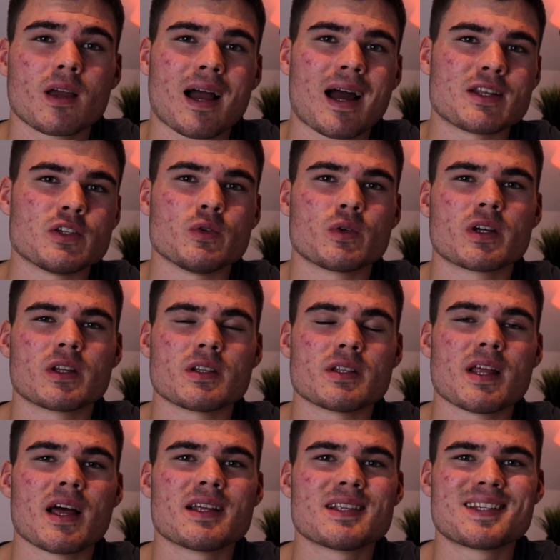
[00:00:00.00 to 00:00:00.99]
and you can
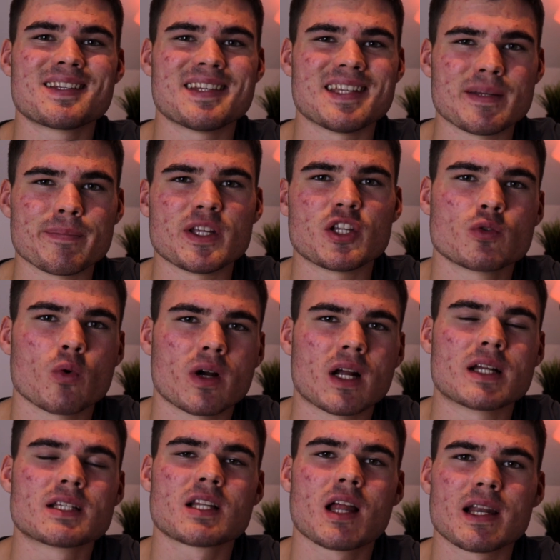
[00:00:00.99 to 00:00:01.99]
see me
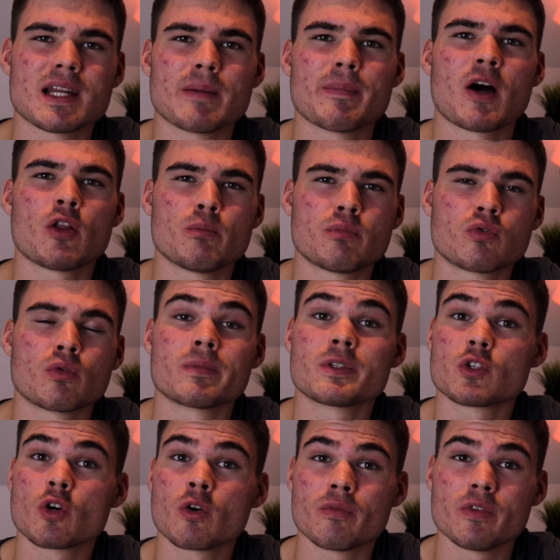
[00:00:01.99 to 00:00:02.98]
talking slightly about the performance
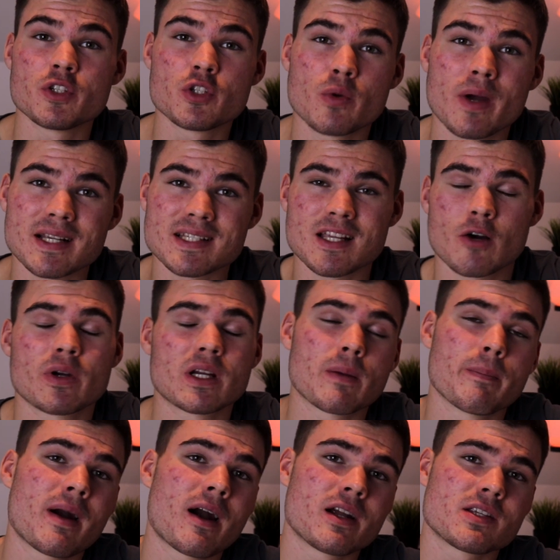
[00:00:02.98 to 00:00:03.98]
of the 2XL in
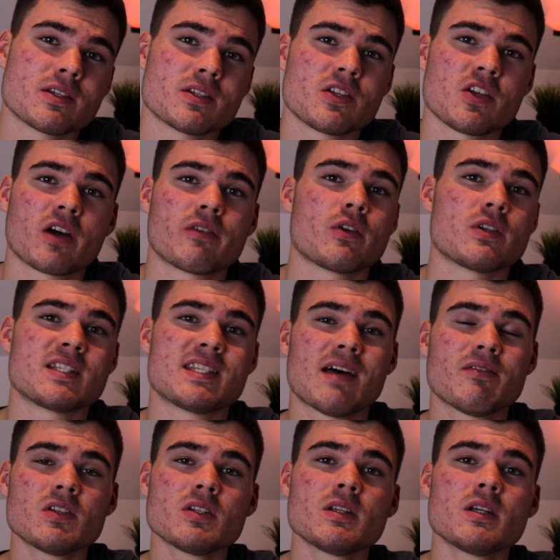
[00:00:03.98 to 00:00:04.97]
comparison to the iPhone
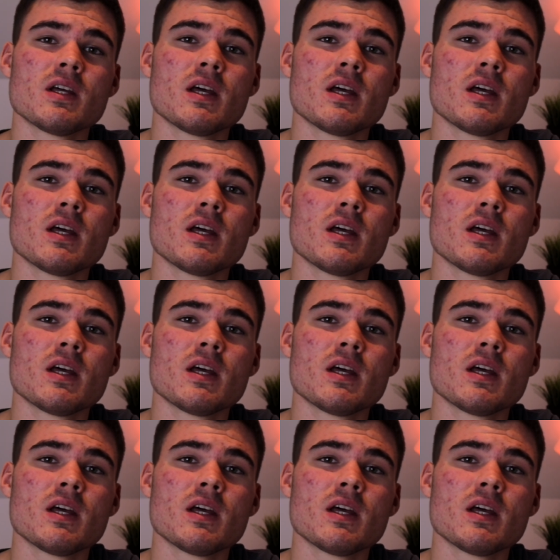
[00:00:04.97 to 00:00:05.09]
7,